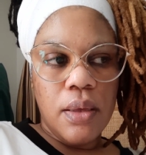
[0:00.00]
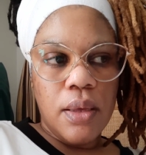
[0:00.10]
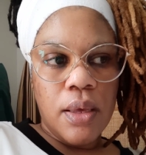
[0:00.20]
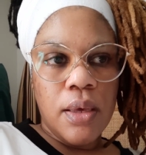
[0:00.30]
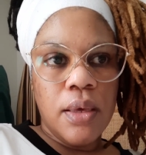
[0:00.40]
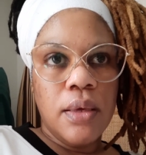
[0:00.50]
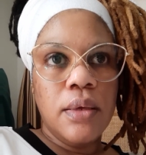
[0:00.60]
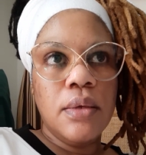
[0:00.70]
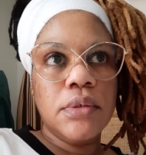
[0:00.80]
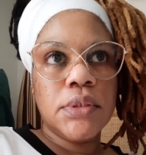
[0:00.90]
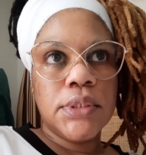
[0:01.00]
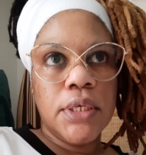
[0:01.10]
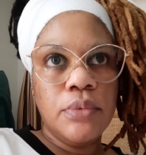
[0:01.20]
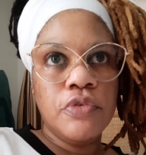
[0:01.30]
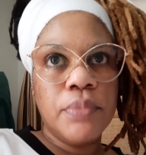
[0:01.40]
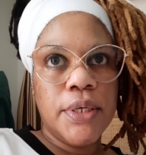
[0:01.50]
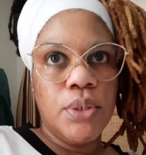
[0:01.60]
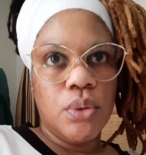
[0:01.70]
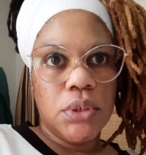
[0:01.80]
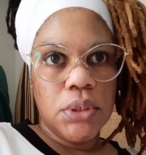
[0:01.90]
I stayed with my
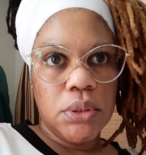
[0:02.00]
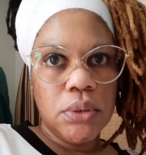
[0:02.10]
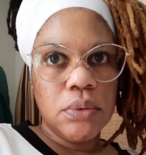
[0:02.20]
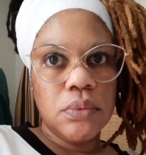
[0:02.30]
daughter.